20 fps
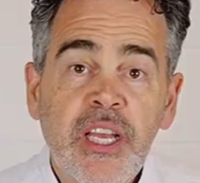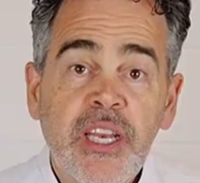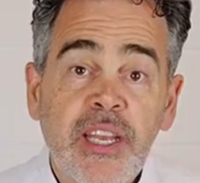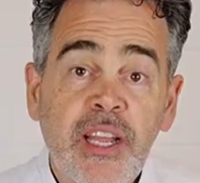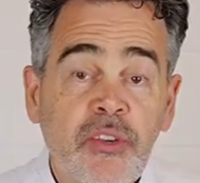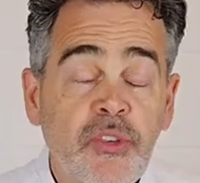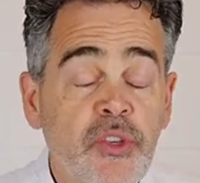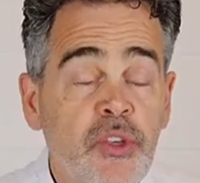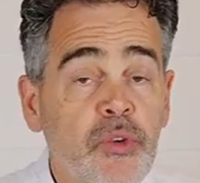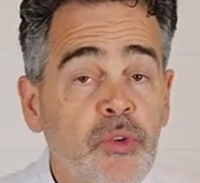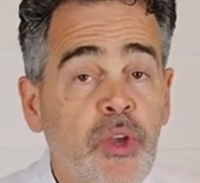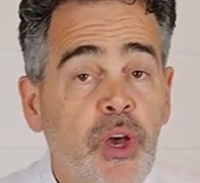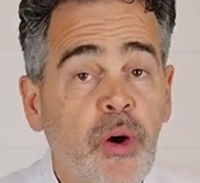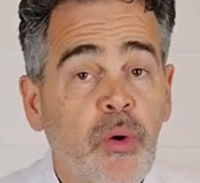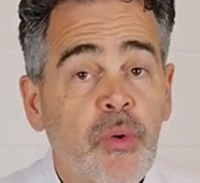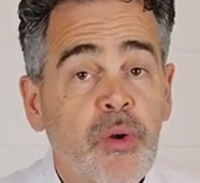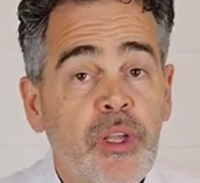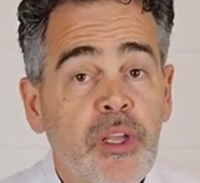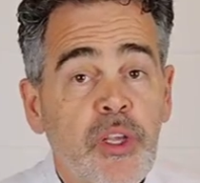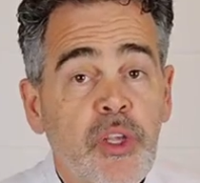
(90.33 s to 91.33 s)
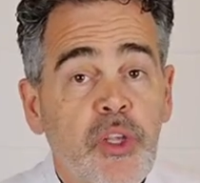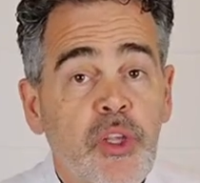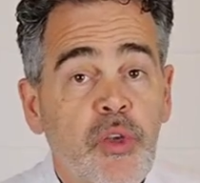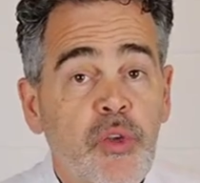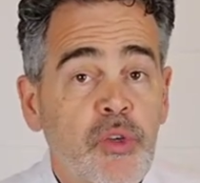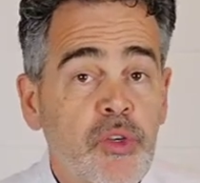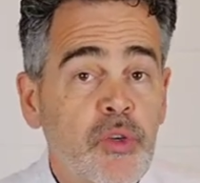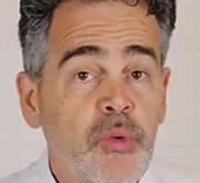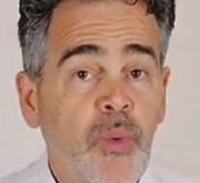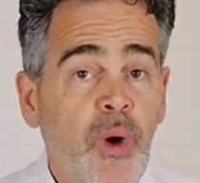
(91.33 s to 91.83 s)
Now do note, you
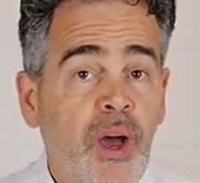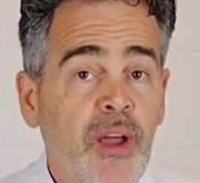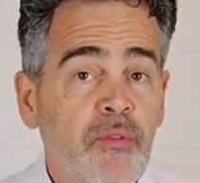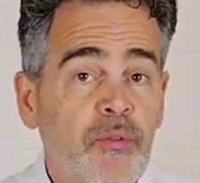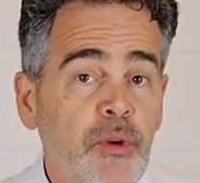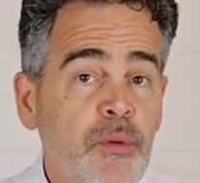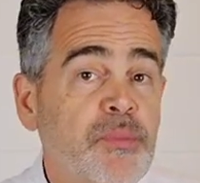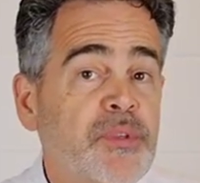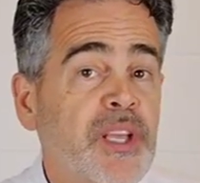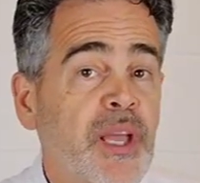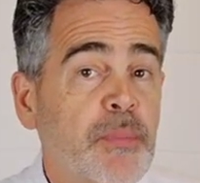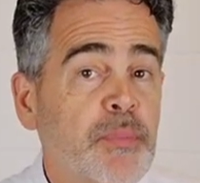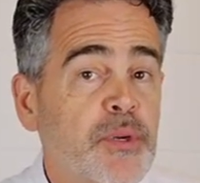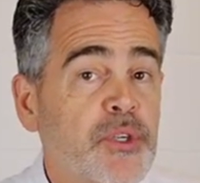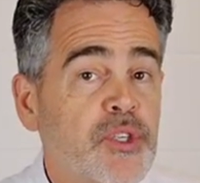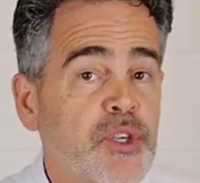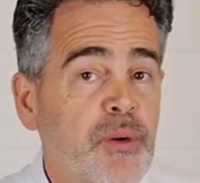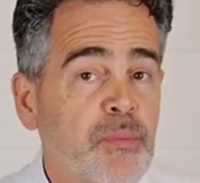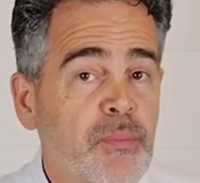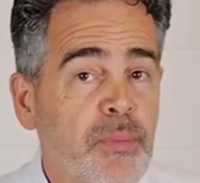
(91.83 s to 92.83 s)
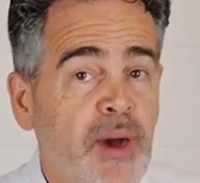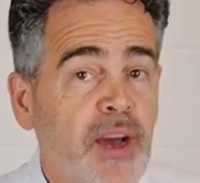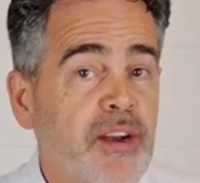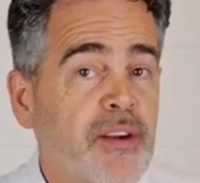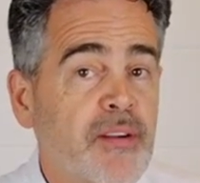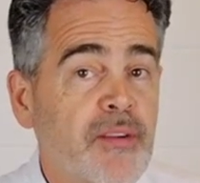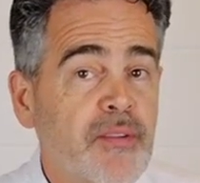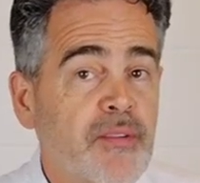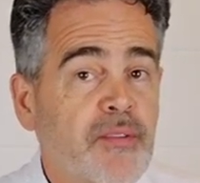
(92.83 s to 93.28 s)
do want room temperature butter.